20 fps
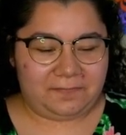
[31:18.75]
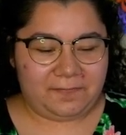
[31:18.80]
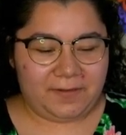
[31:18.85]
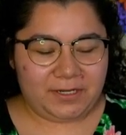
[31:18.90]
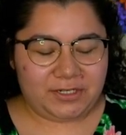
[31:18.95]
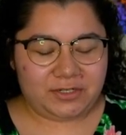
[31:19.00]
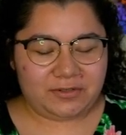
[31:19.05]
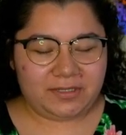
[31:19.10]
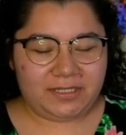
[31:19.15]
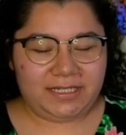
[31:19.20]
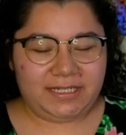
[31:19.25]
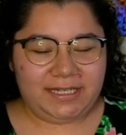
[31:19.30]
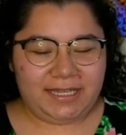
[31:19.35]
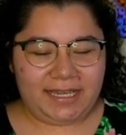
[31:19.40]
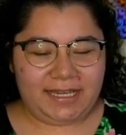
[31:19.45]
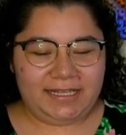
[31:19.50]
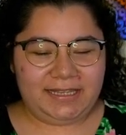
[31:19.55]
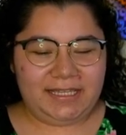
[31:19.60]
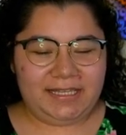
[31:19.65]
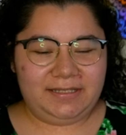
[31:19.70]
Visually,
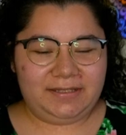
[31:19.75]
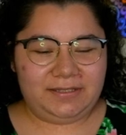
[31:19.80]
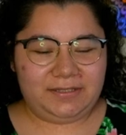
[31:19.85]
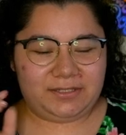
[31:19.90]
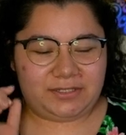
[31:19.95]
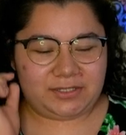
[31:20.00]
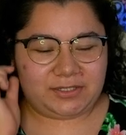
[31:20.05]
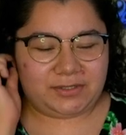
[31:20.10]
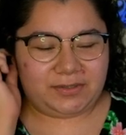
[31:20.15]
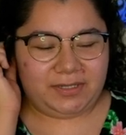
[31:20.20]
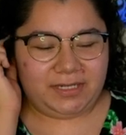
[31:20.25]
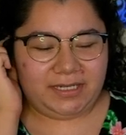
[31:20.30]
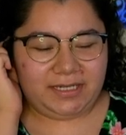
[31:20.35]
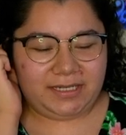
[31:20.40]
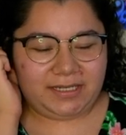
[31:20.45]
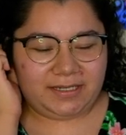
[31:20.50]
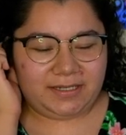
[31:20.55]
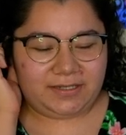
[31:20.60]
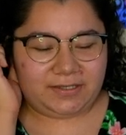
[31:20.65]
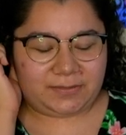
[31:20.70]
I think this
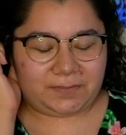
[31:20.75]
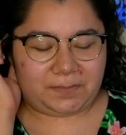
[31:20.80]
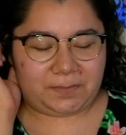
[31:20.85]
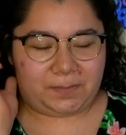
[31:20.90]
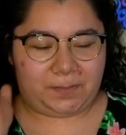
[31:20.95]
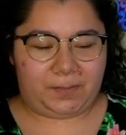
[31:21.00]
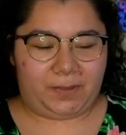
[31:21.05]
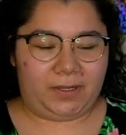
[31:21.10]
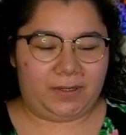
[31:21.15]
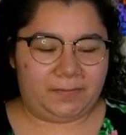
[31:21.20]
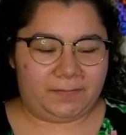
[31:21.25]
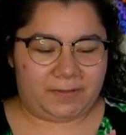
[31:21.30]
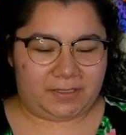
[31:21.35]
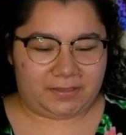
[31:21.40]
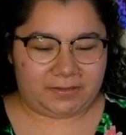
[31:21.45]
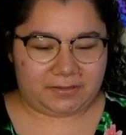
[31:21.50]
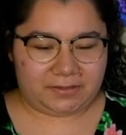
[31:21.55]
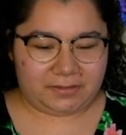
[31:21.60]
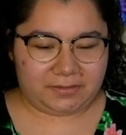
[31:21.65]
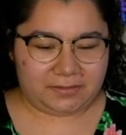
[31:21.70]
tree is
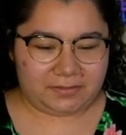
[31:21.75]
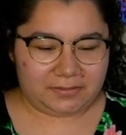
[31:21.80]
perfect.